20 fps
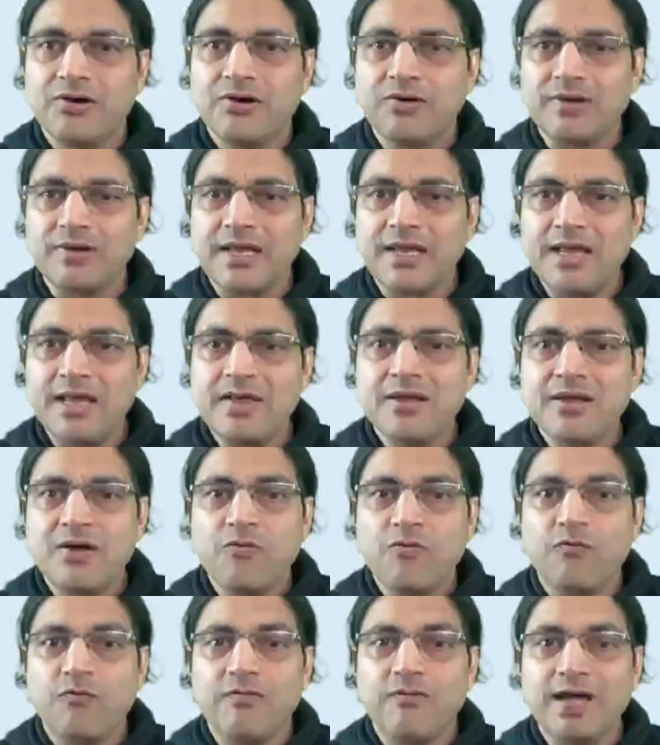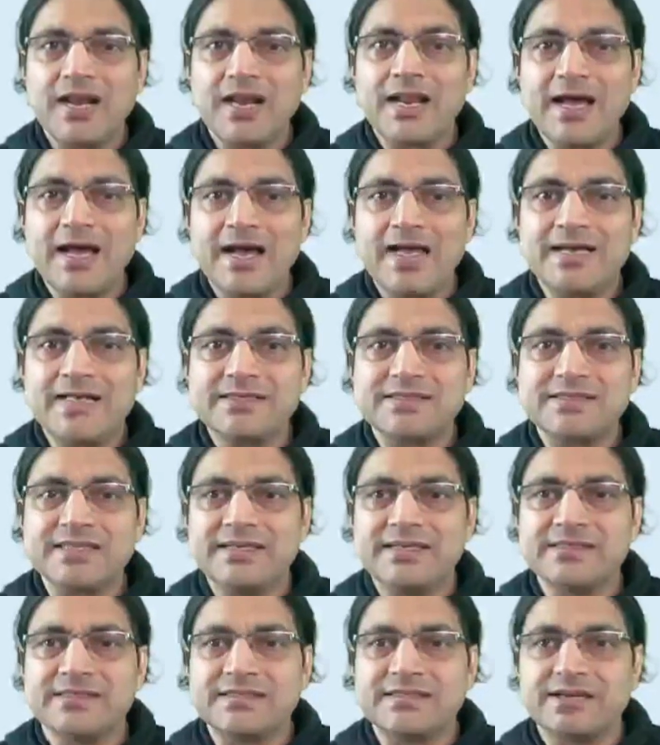okay Whereas
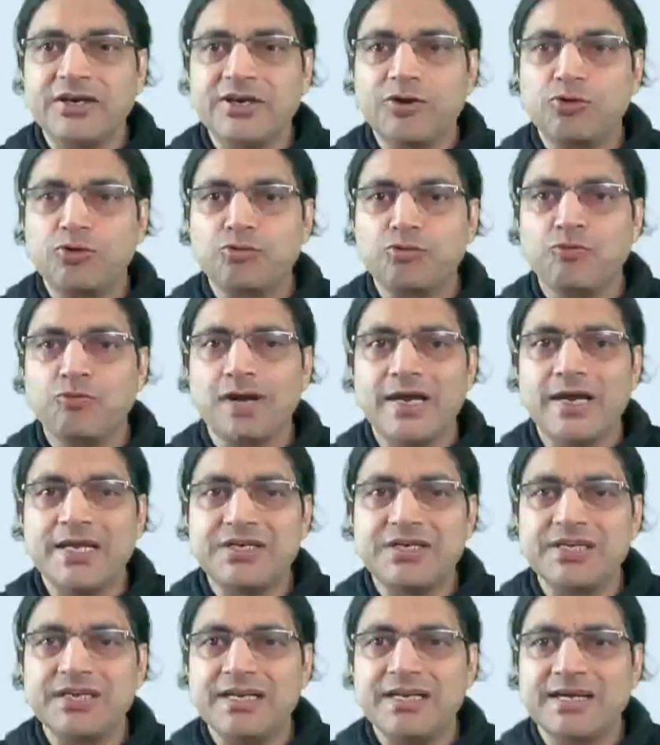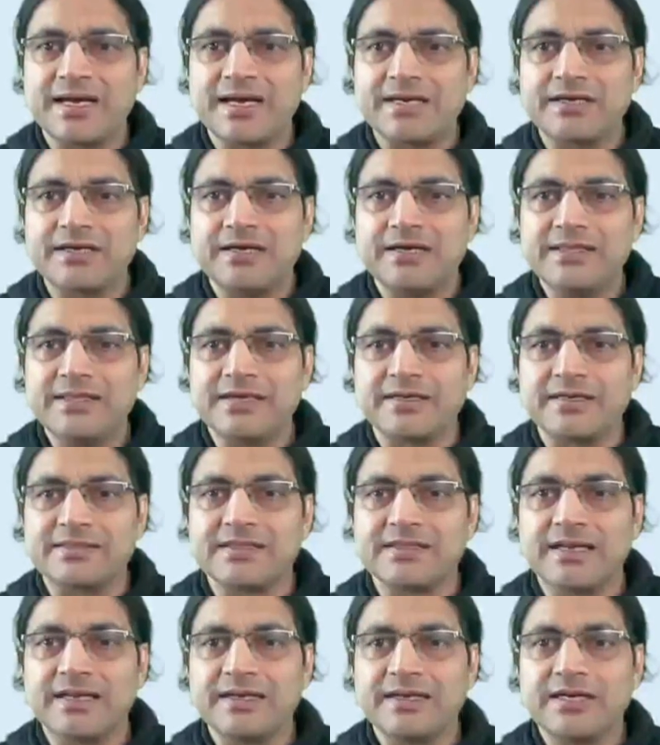in 0 to 18 category, that is
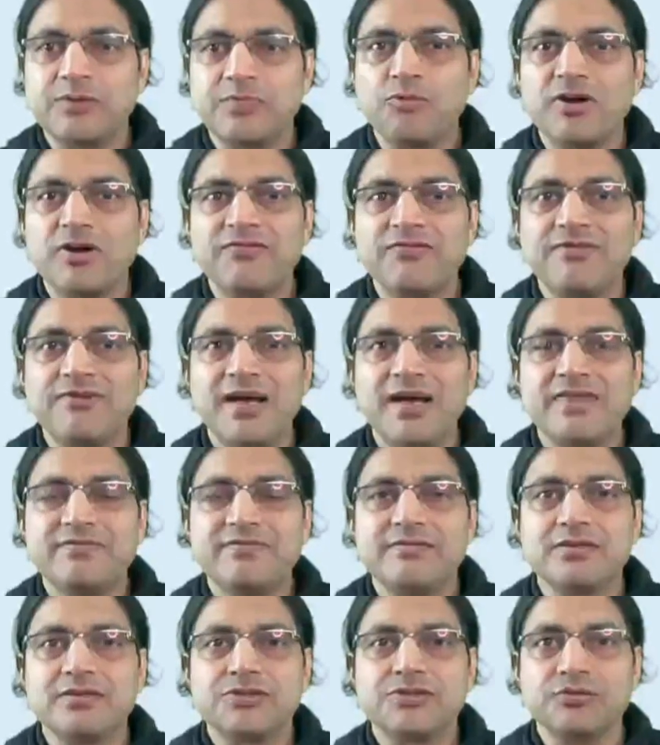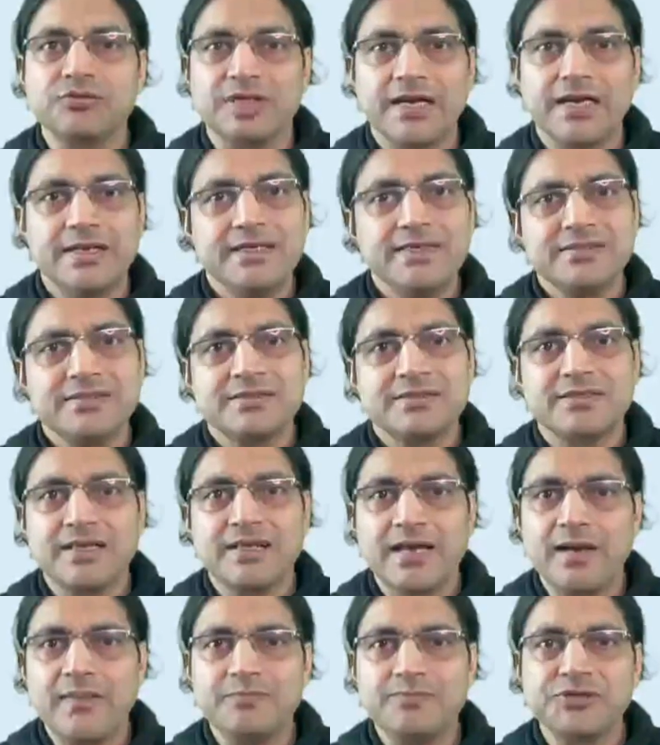98.5. So that is
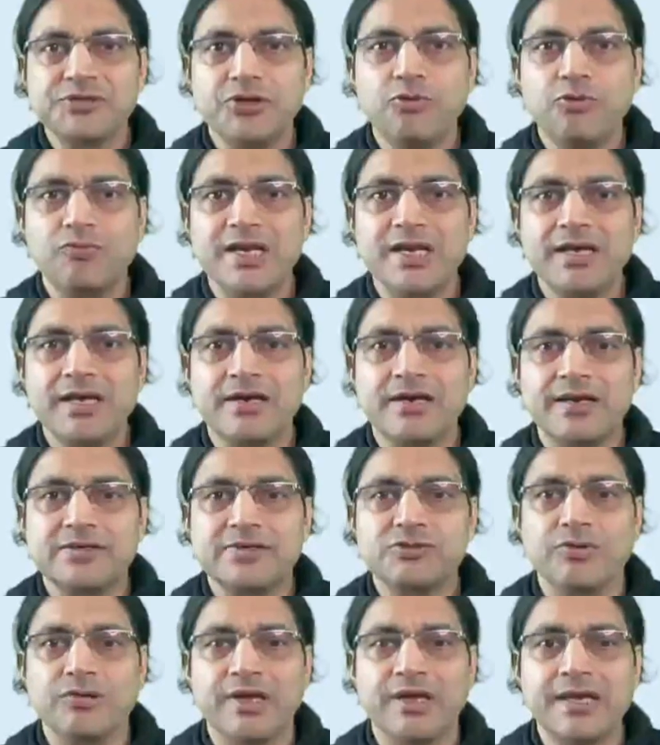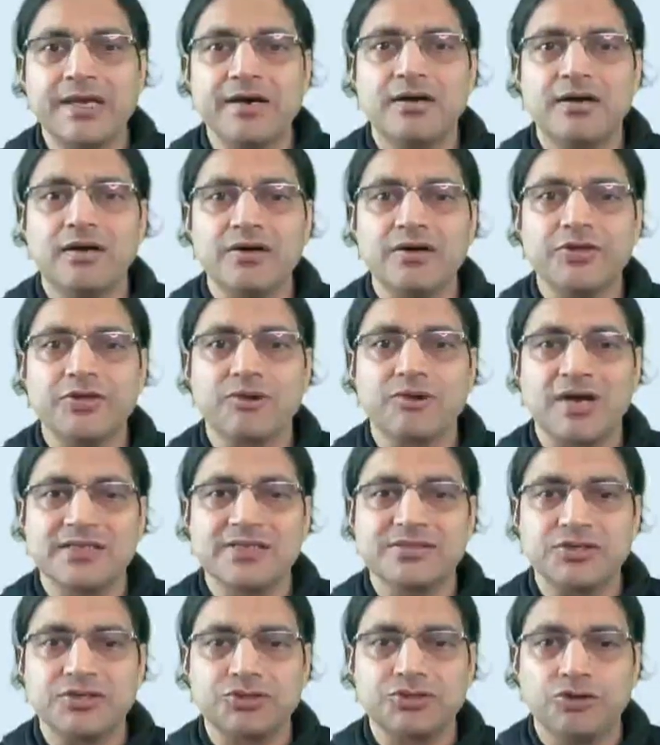absolutely correct. So here your
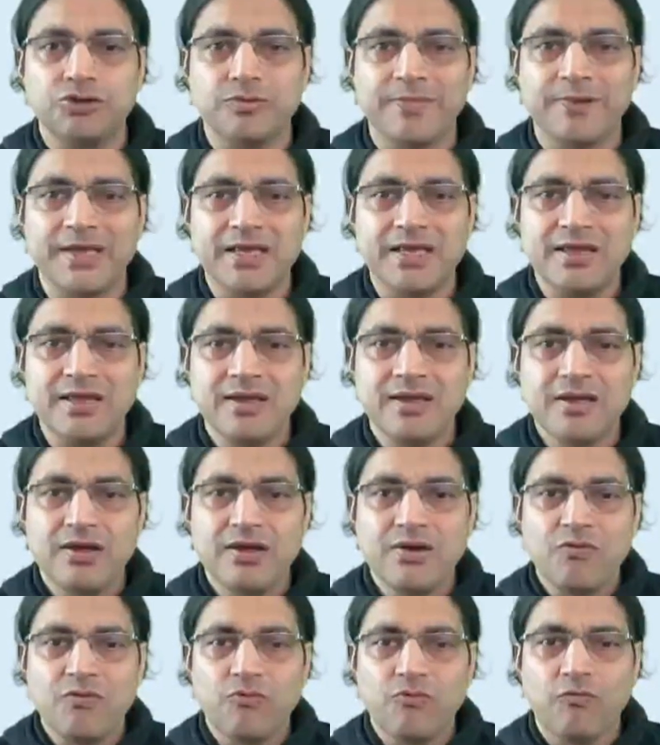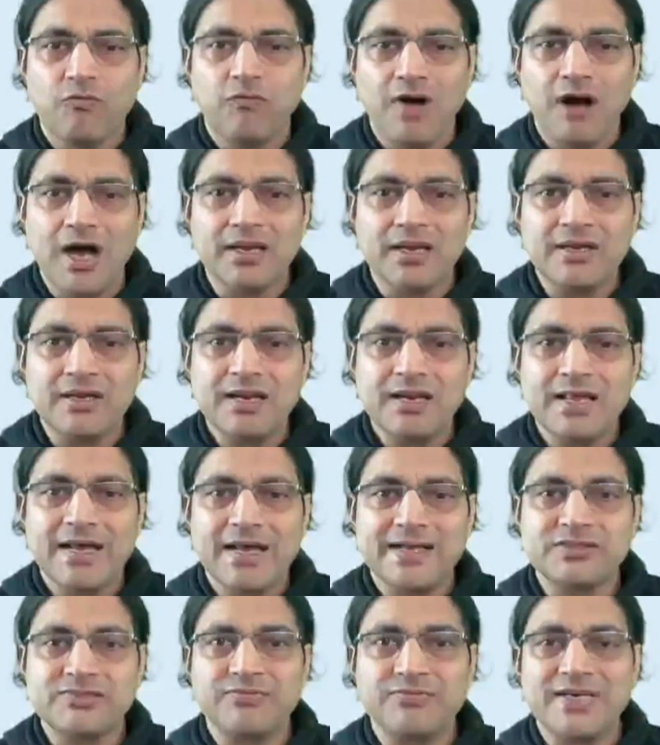answer should be 1
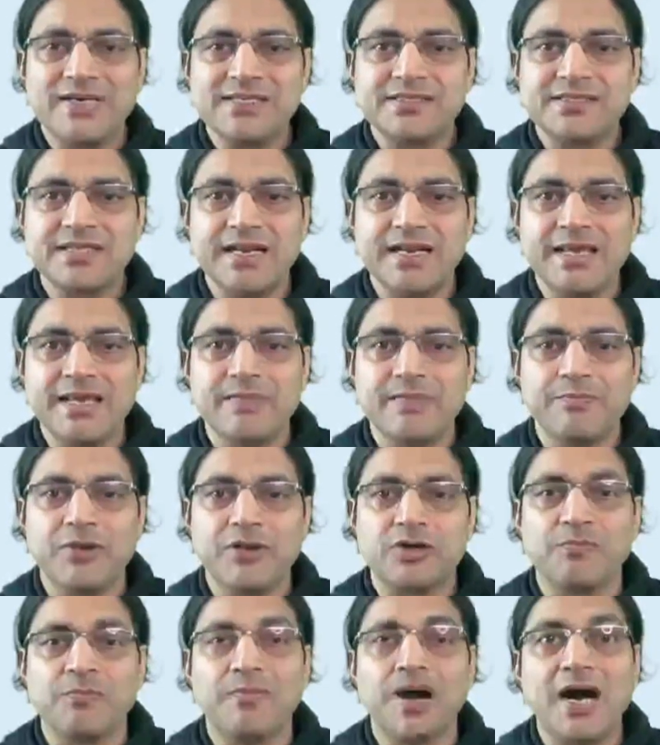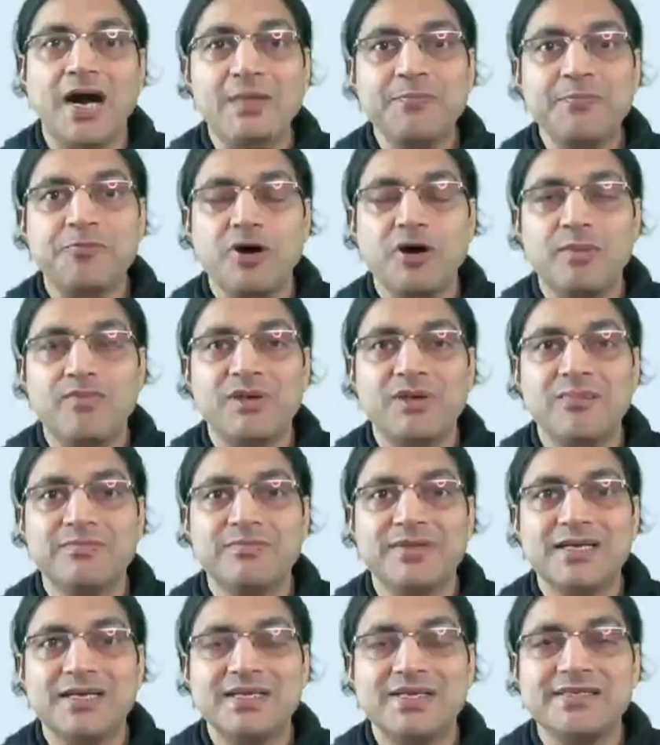as well as 3. But my
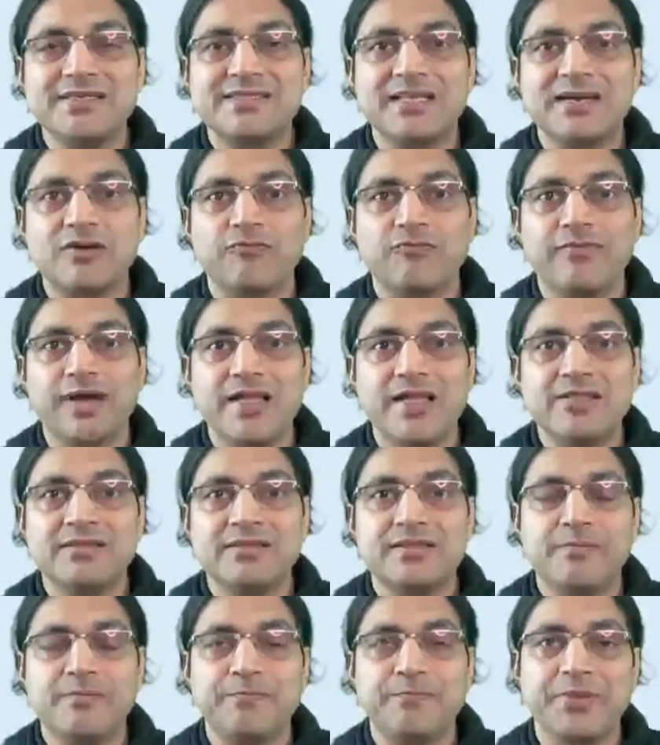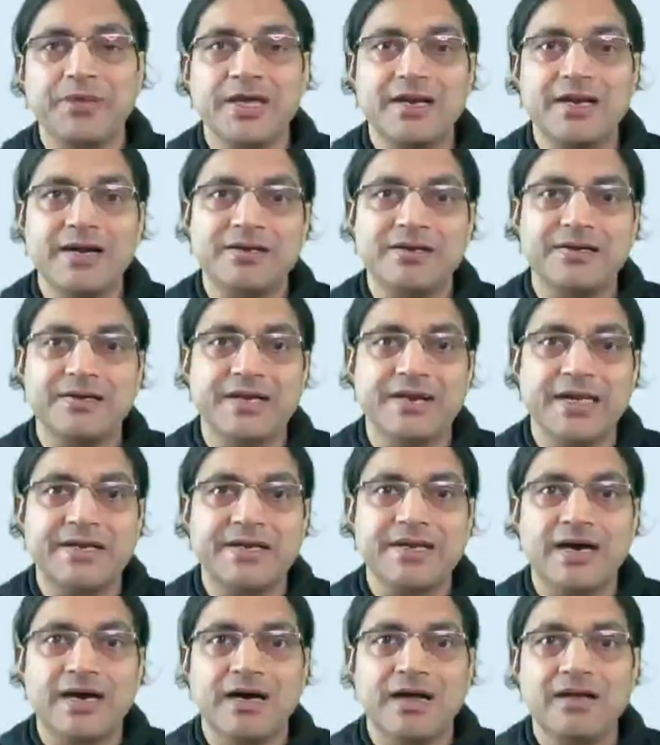problem is that when the parent
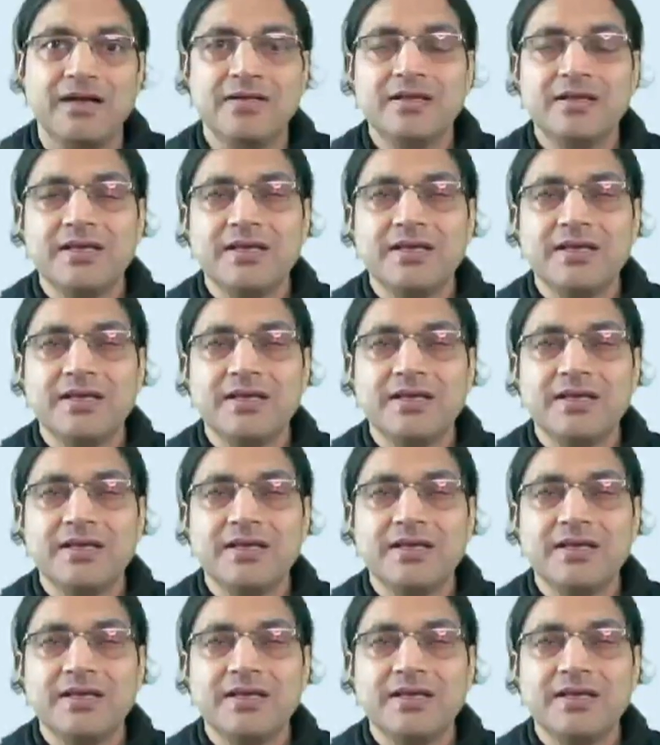data